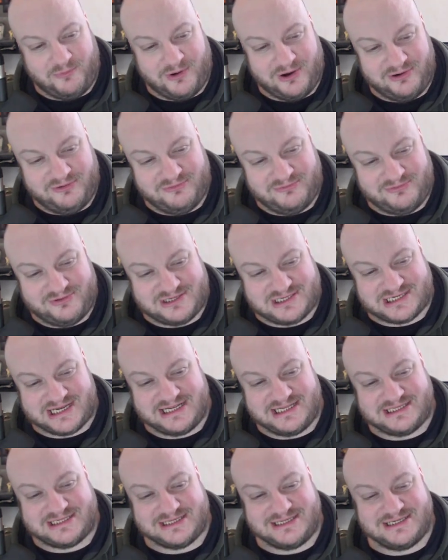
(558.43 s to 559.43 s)
one
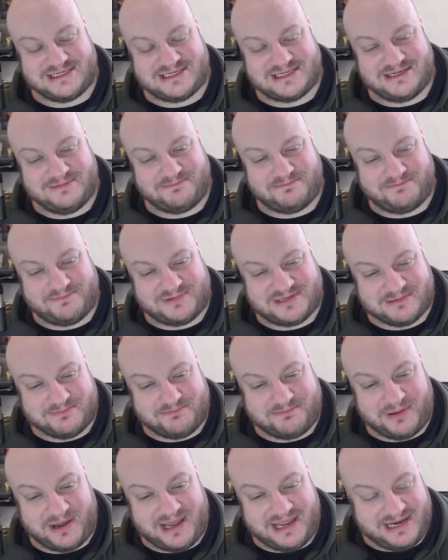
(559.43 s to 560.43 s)
sentence to,
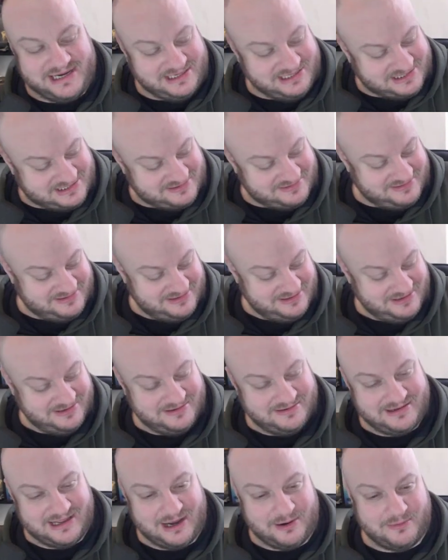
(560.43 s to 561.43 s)
to bind
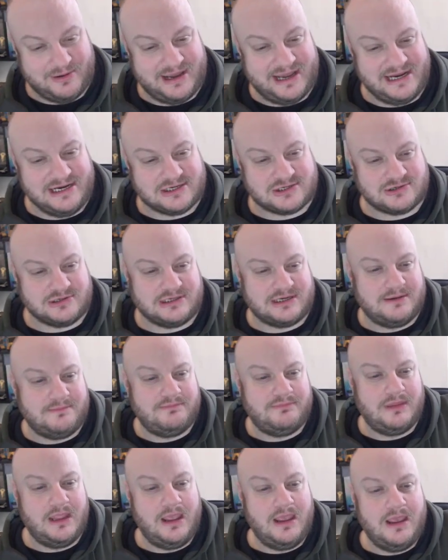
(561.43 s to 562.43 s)
our hatred.
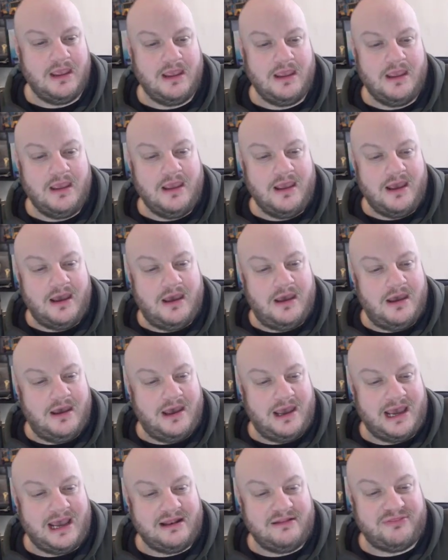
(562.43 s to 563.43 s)

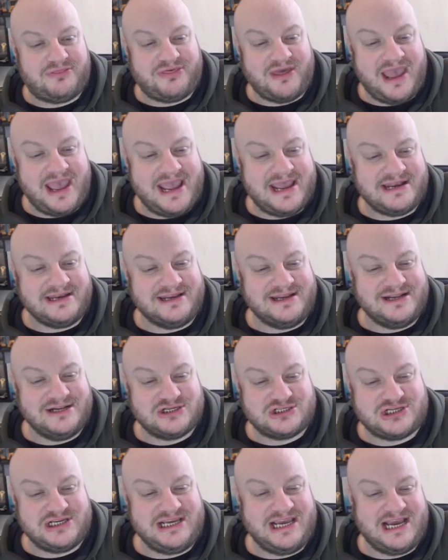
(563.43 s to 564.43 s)
And
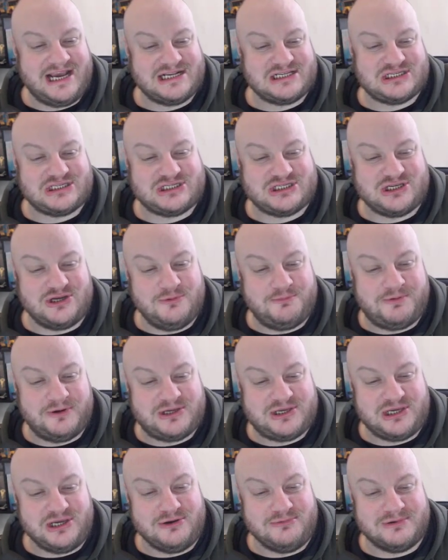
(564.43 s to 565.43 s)
then she has
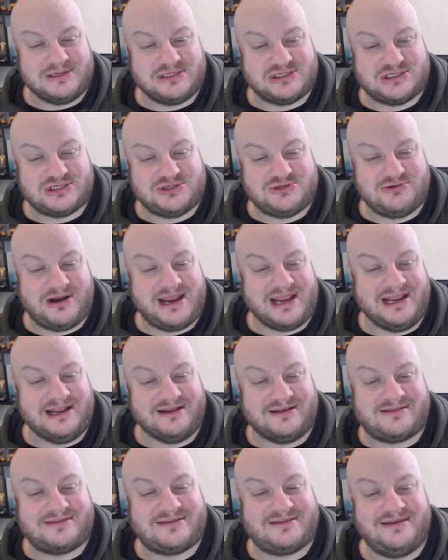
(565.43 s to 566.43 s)
superhuman
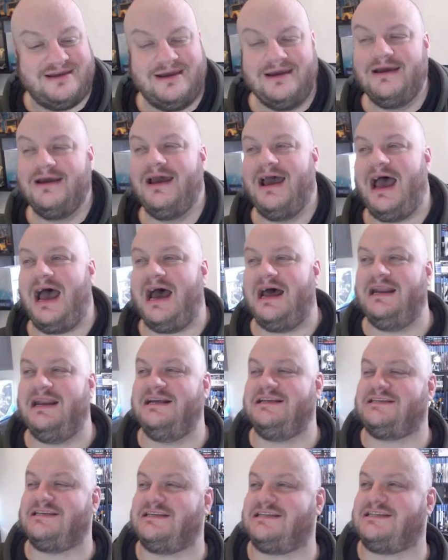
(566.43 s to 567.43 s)
strength
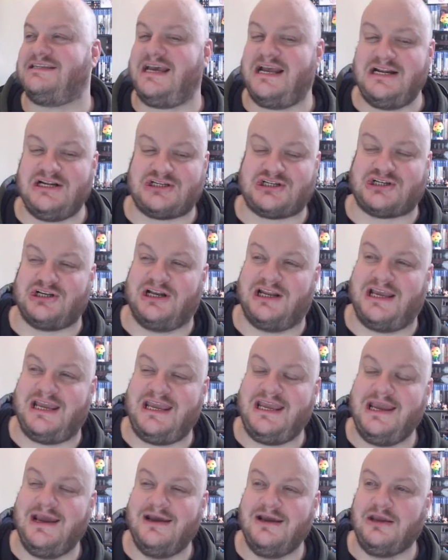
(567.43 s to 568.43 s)
and is
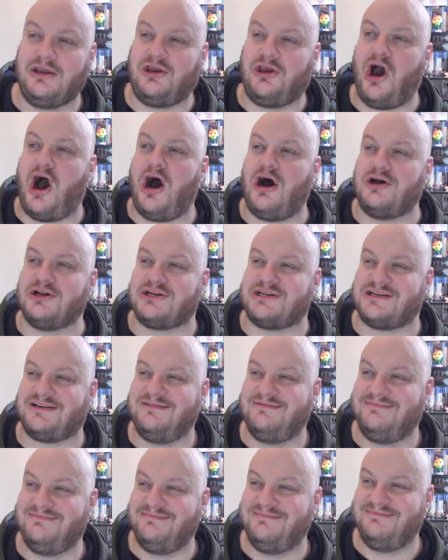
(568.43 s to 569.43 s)
essentially
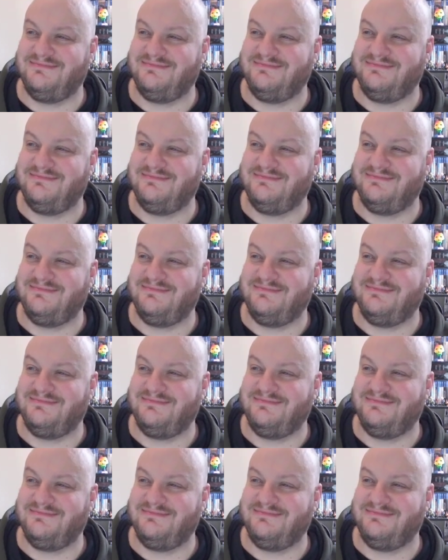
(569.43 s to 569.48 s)
God.